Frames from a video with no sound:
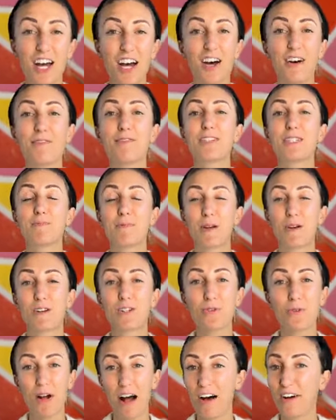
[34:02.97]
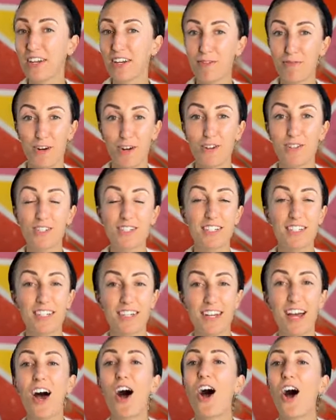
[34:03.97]
of spirituality first,
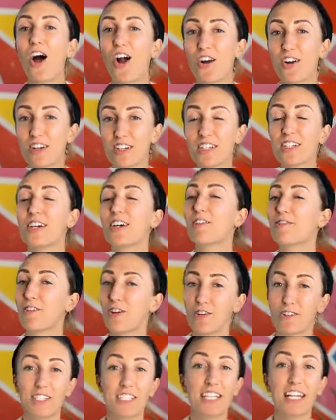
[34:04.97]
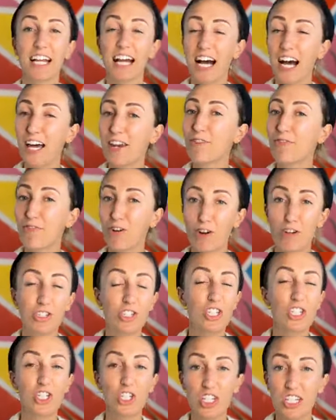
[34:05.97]
heart first, God
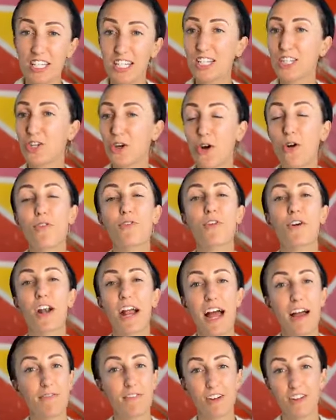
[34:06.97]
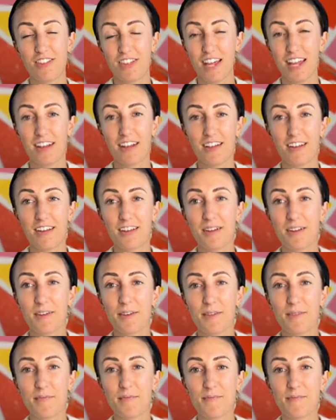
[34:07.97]
first, Jesus over everything.
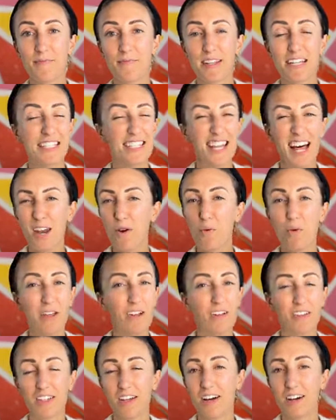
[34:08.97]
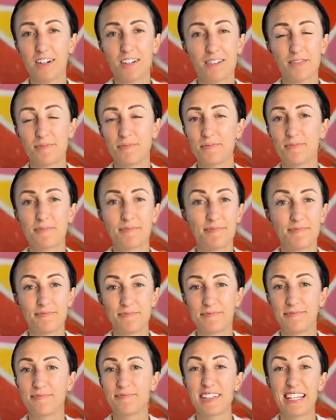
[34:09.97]
It's not a wheel, y'all,
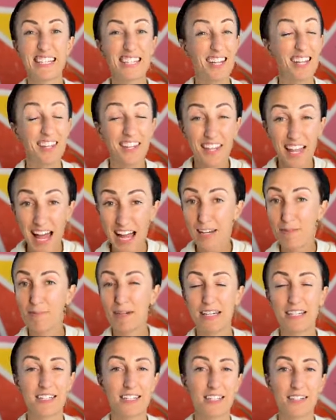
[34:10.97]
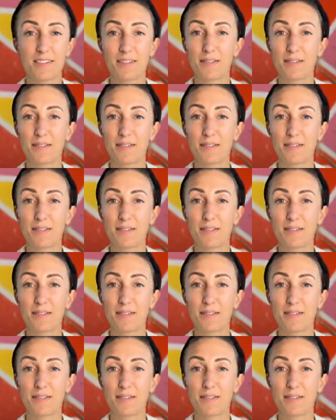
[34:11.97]
it's an alignment.